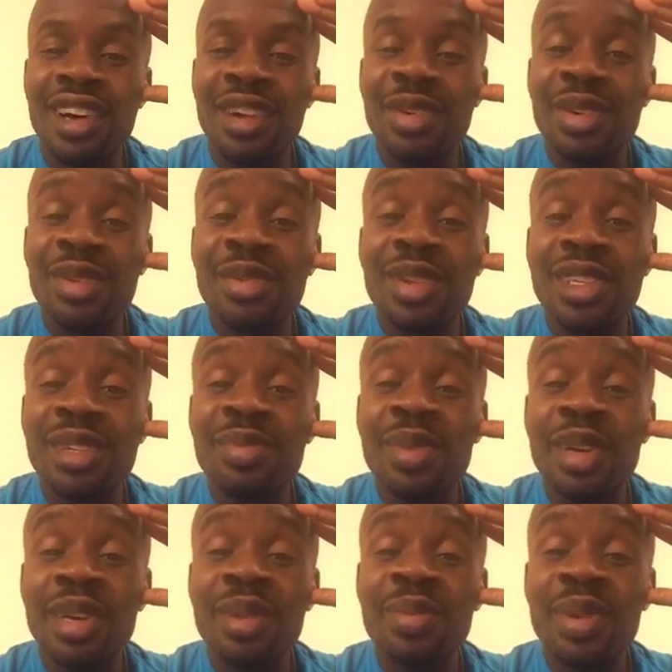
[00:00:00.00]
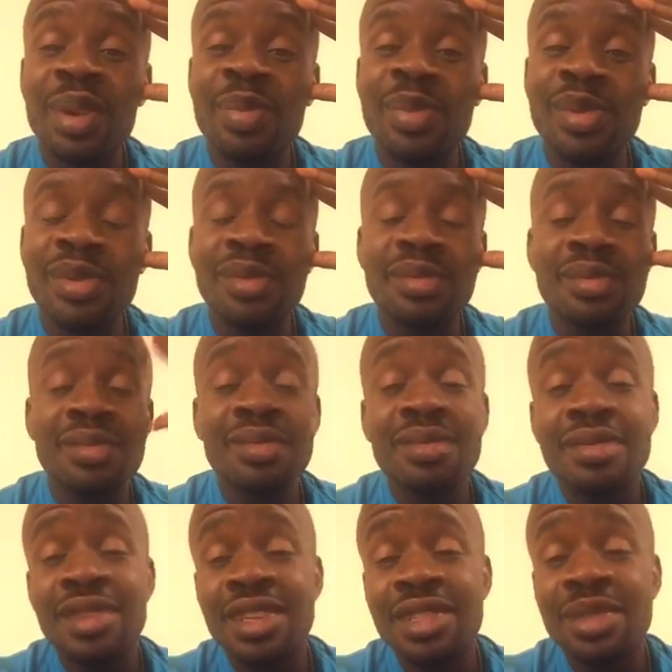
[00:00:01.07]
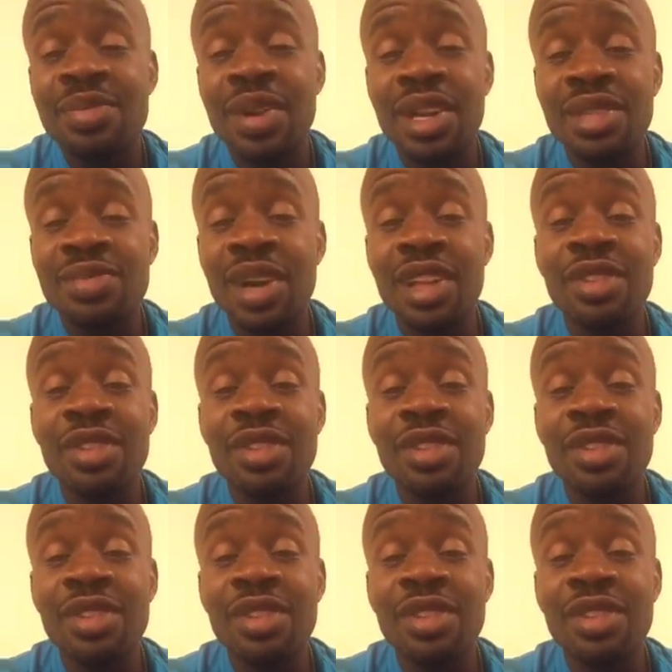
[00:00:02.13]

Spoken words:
I want to reach 1 million people. Is it possible?